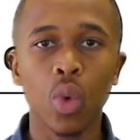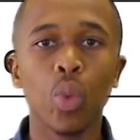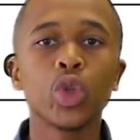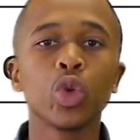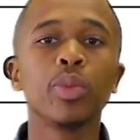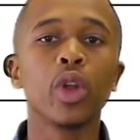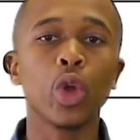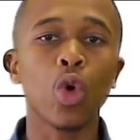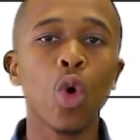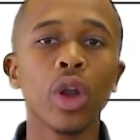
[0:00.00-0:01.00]
which will be
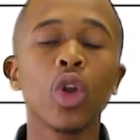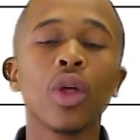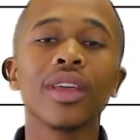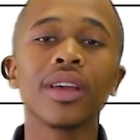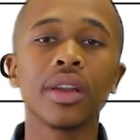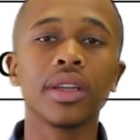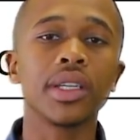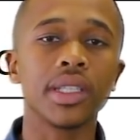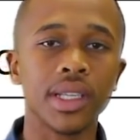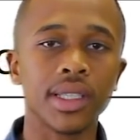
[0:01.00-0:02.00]
recorded on the
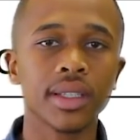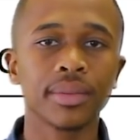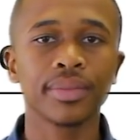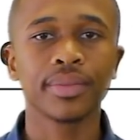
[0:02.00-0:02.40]
creditors list.